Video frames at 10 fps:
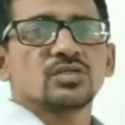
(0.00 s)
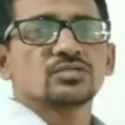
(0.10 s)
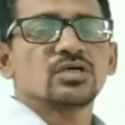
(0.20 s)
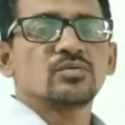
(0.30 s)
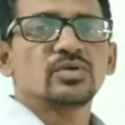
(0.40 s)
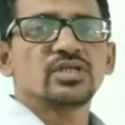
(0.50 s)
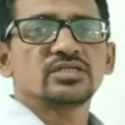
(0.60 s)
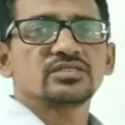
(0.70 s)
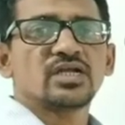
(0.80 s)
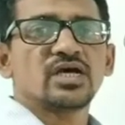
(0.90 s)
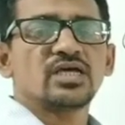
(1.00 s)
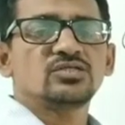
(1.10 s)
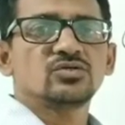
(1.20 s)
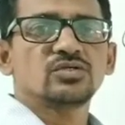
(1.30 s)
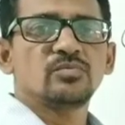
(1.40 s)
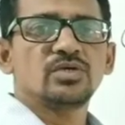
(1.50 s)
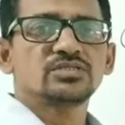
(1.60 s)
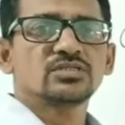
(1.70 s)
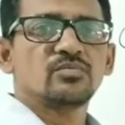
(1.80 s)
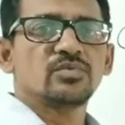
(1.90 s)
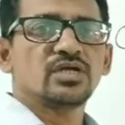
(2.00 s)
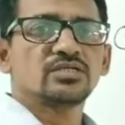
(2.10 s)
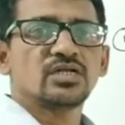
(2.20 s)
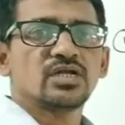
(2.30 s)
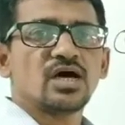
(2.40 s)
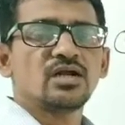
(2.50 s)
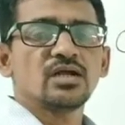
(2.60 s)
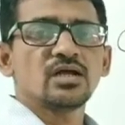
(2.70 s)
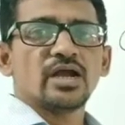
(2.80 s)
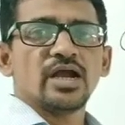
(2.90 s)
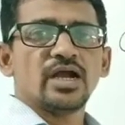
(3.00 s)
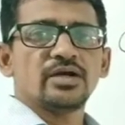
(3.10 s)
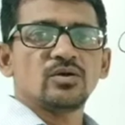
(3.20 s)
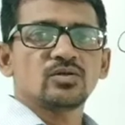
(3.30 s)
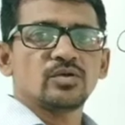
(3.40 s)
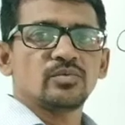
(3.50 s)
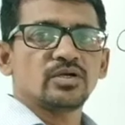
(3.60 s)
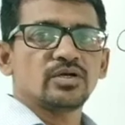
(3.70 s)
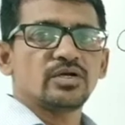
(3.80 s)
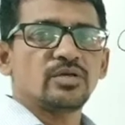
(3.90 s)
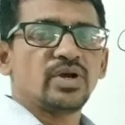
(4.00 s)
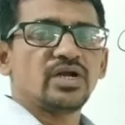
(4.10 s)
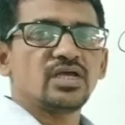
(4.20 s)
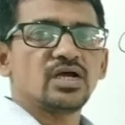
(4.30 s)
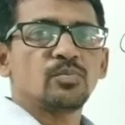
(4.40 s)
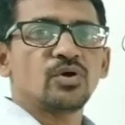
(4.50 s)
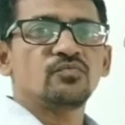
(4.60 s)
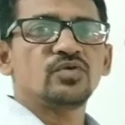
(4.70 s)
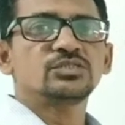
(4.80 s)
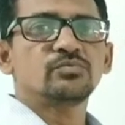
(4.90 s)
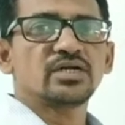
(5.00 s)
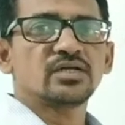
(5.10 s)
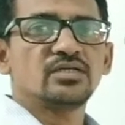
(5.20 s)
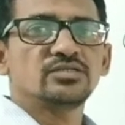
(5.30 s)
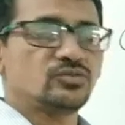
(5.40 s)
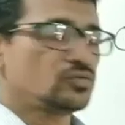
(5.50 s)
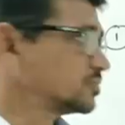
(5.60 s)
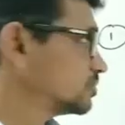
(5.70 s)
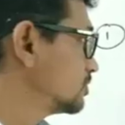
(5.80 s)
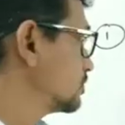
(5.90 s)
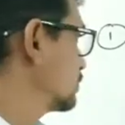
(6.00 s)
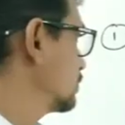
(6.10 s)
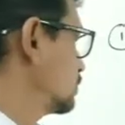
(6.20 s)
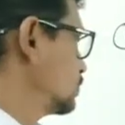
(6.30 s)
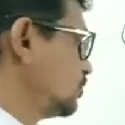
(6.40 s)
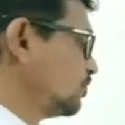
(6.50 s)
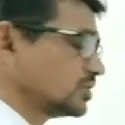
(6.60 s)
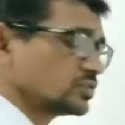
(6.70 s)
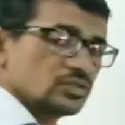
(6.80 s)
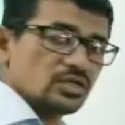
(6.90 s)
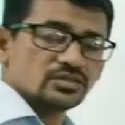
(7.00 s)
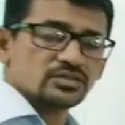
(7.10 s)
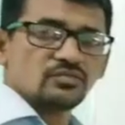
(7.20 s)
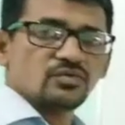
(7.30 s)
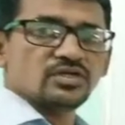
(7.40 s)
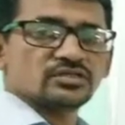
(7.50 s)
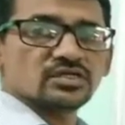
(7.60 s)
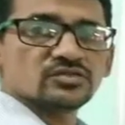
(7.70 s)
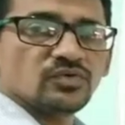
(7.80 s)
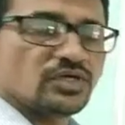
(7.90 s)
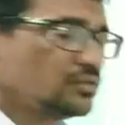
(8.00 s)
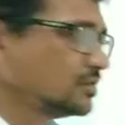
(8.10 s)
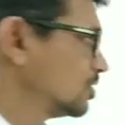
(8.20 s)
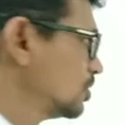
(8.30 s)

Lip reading: Some reaction are exothermic, some reaction are endothermic, depending upon which metal is it. So first reaction we discuss with